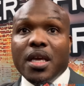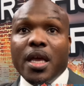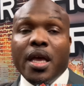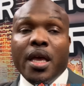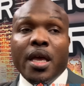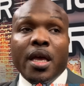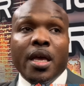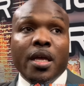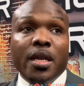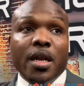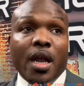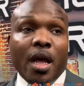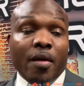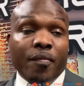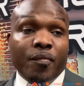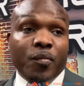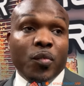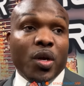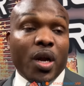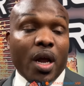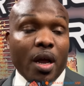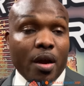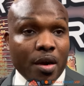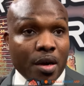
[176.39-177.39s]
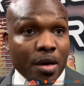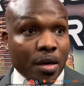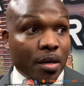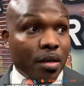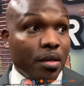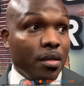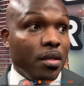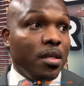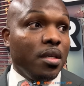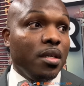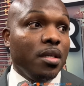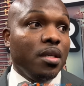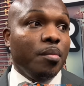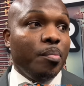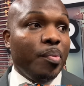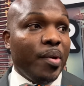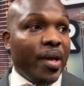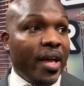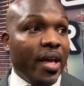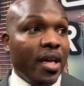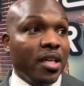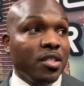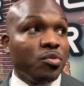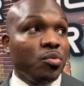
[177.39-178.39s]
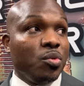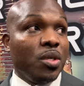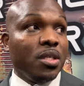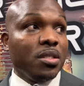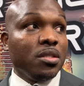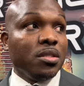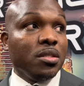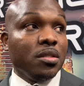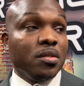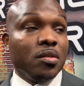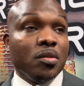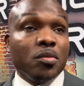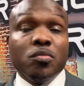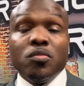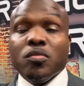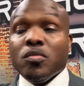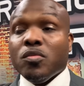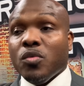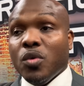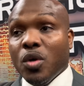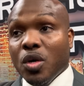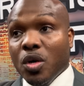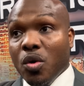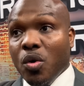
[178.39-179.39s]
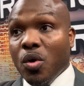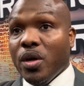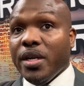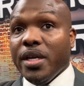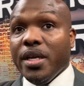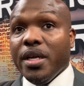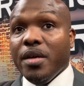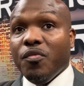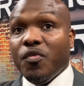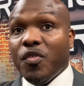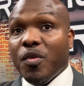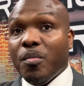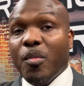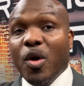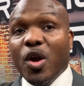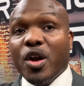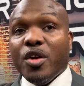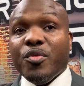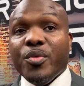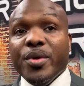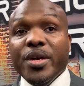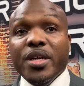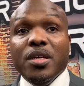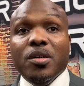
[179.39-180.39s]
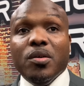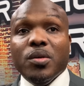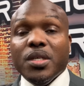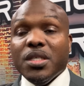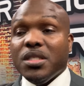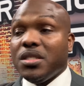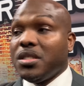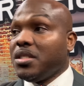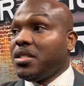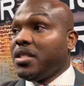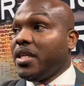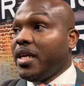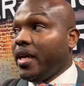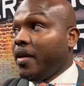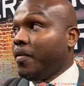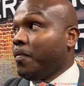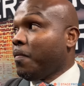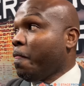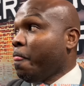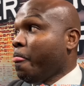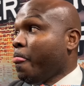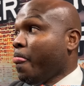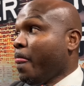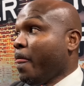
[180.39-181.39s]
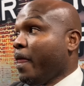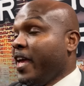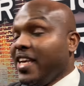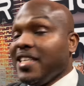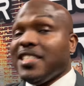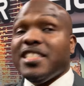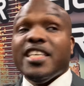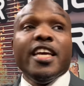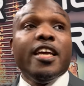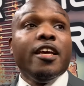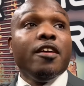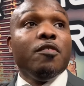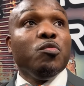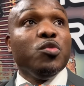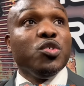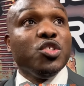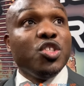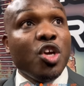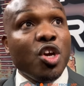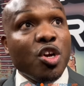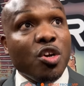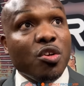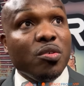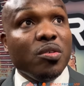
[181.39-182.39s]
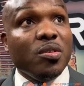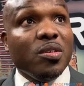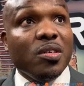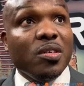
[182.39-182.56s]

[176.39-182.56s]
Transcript: And what I heard in the past was, well, going in from Mark Prigo is that his hand was hurt.